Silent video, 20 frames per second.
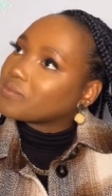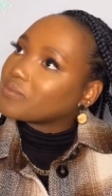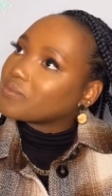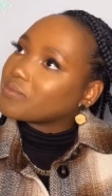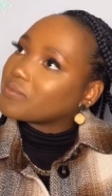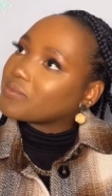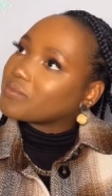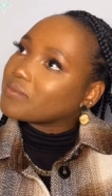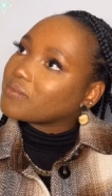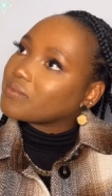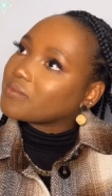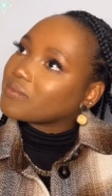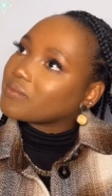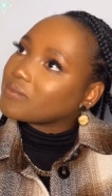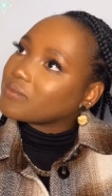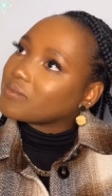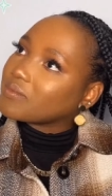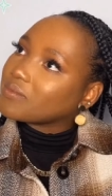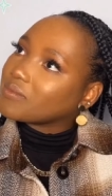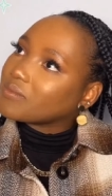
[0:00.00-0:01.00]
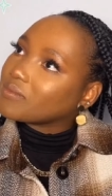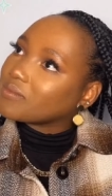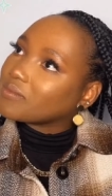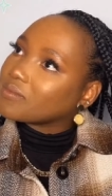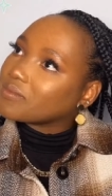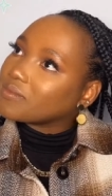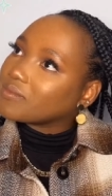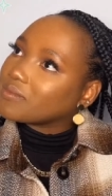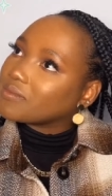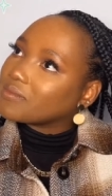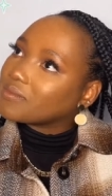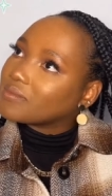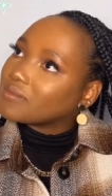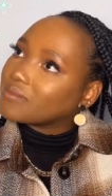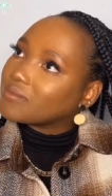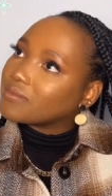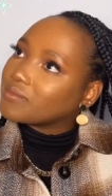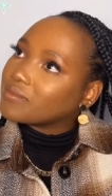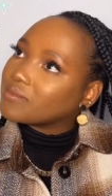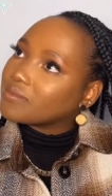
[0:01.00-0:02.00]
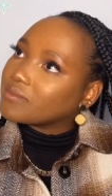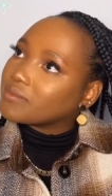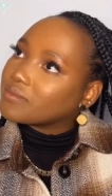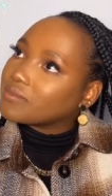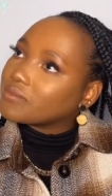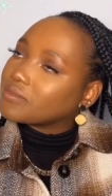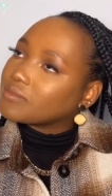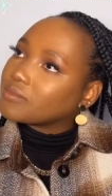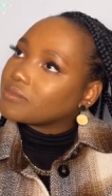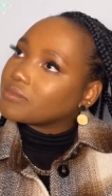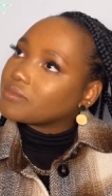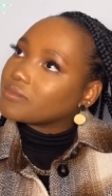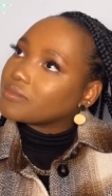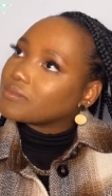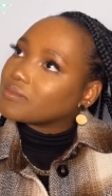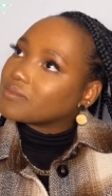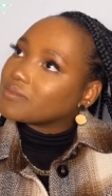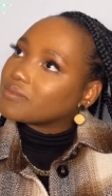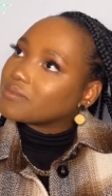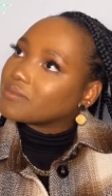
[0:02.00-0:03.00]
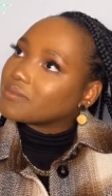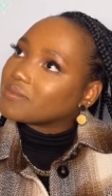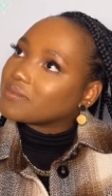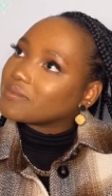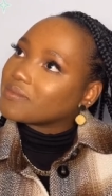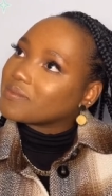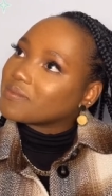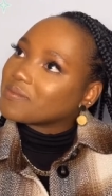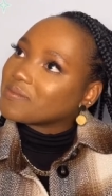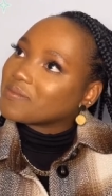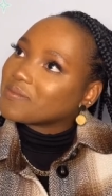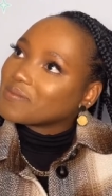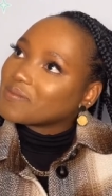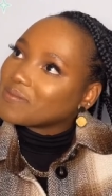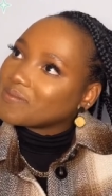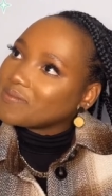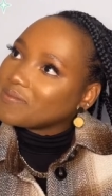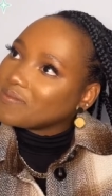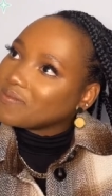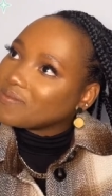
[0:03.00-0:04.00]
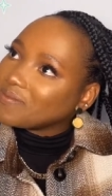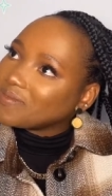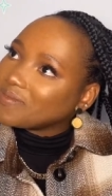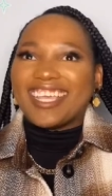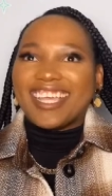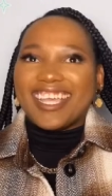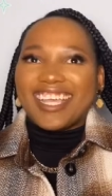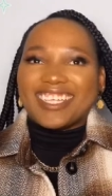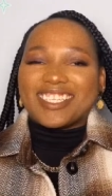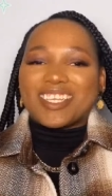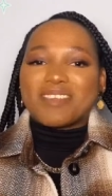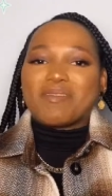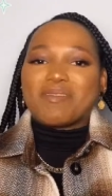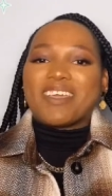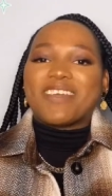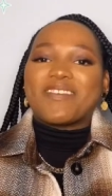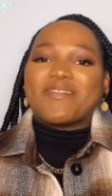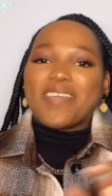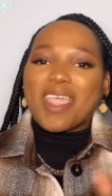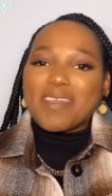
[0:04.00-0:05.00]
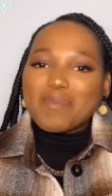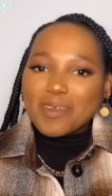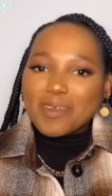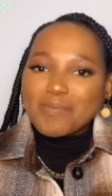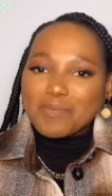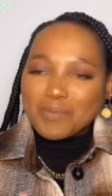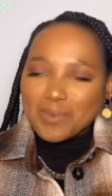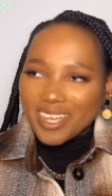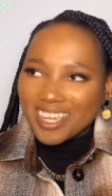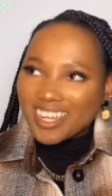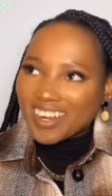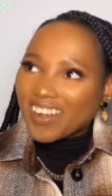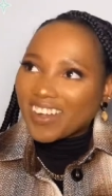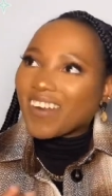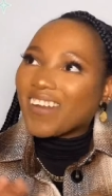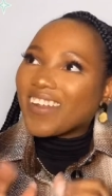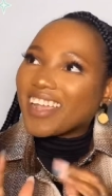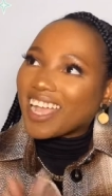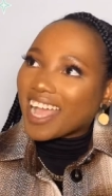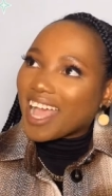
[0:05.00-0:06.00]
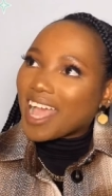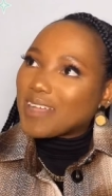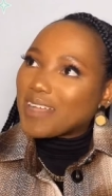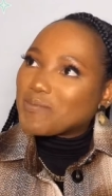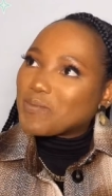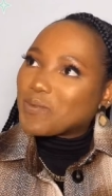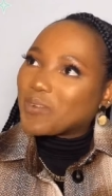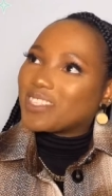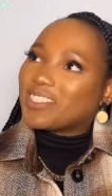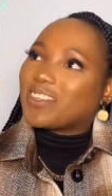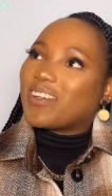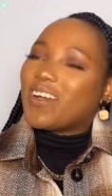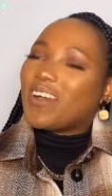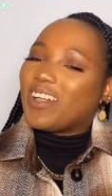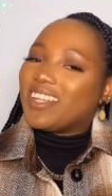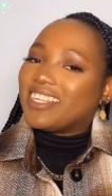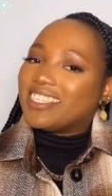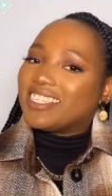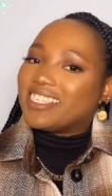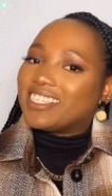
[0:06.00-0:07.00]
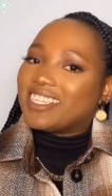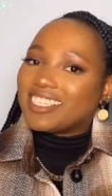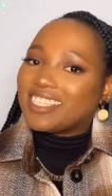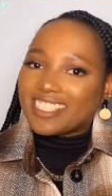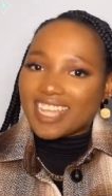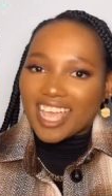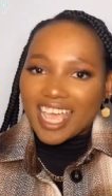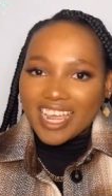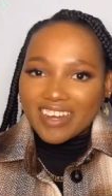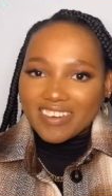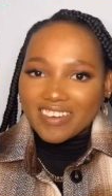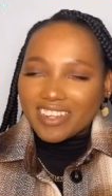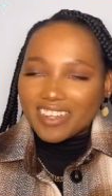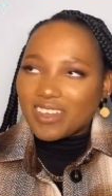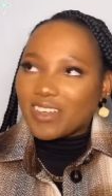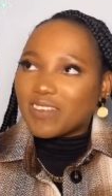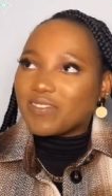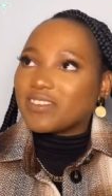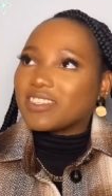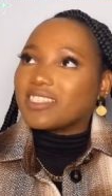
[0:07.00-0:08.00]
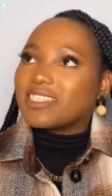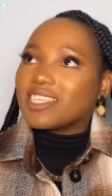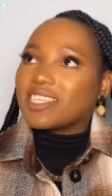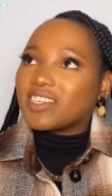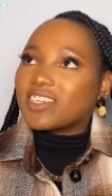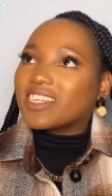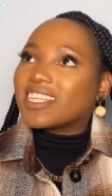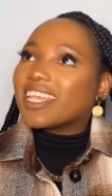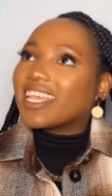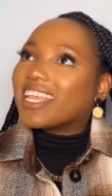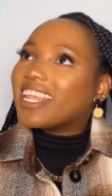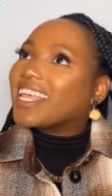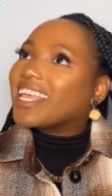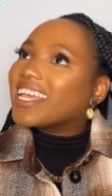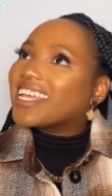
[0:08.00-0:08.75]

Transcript: And what was your favorite book growing up? So my favorite book growing up was called The Diary of a Serial Killer.